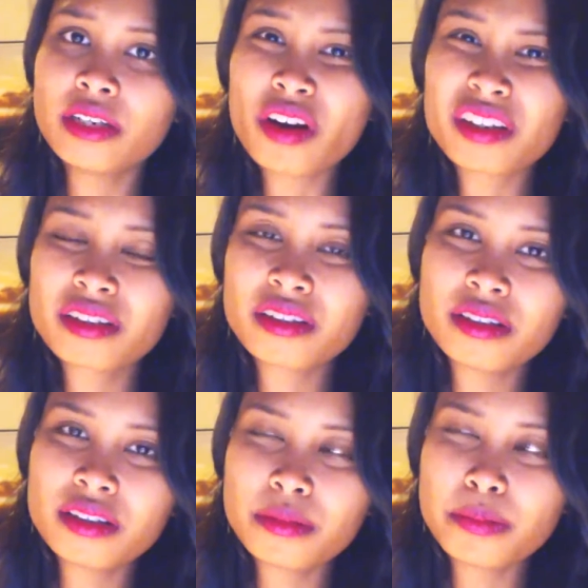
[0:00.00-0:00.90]
not
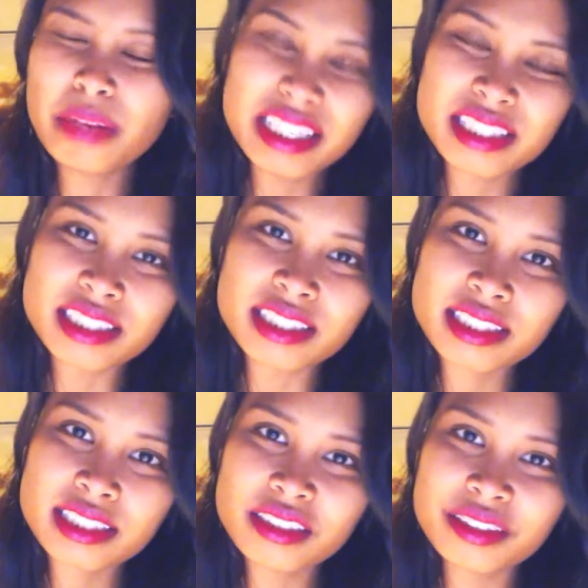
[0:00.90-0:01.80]

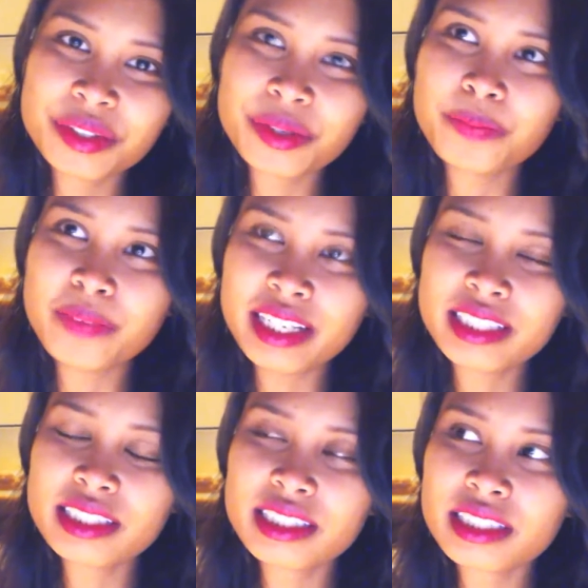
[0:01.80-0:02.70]
places. Although
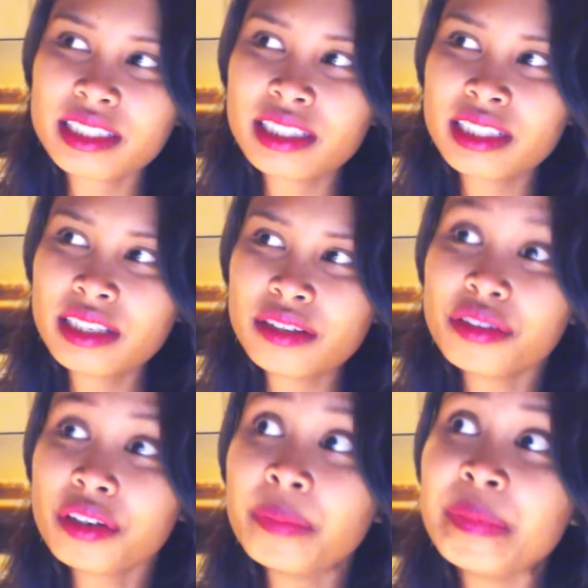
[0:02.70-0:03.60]
places
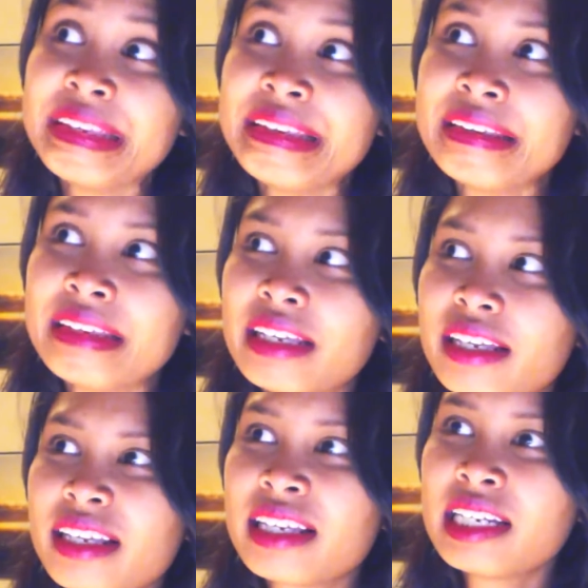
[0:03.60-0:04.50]
for me
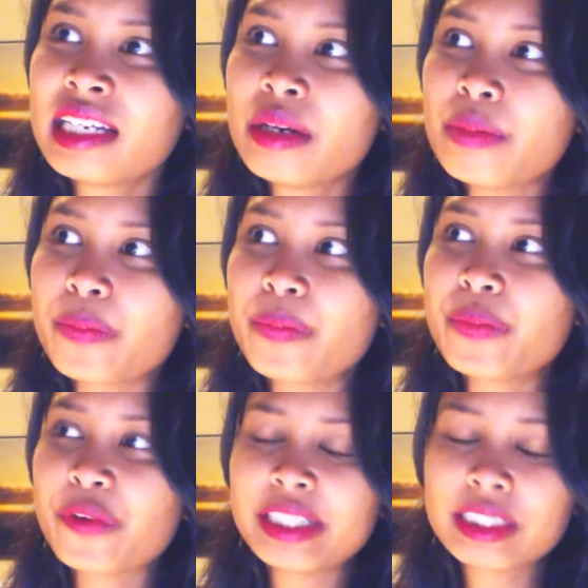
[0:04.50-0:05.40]

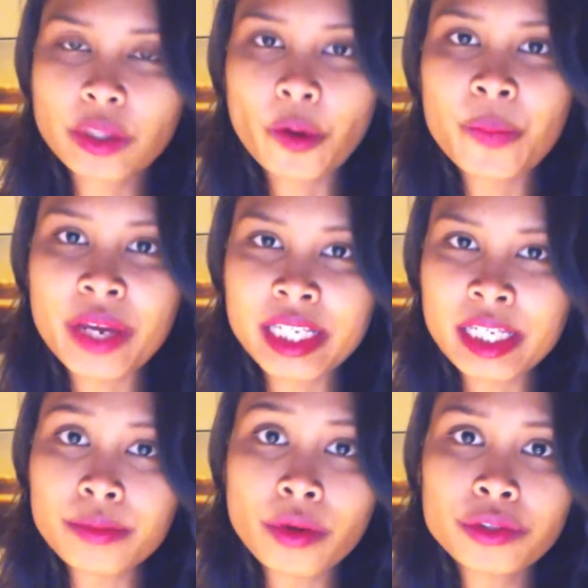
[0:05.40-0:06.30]
bring so
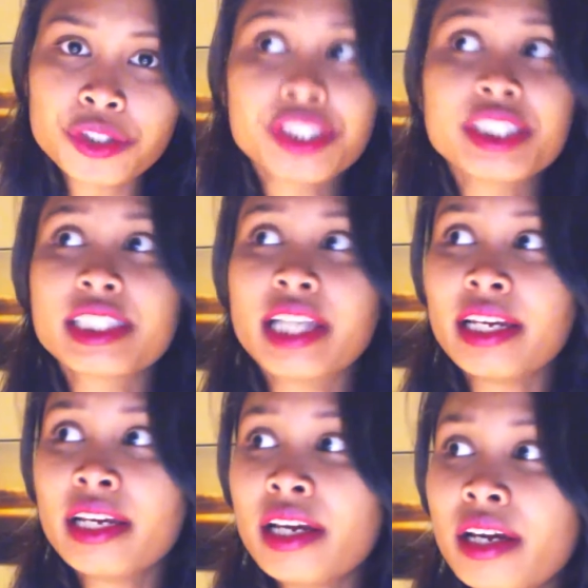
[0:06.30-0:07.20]
many emotions.
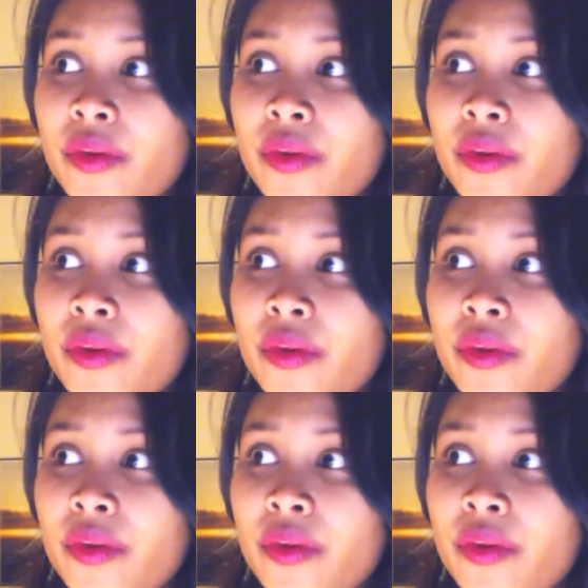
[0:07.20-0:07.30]
Like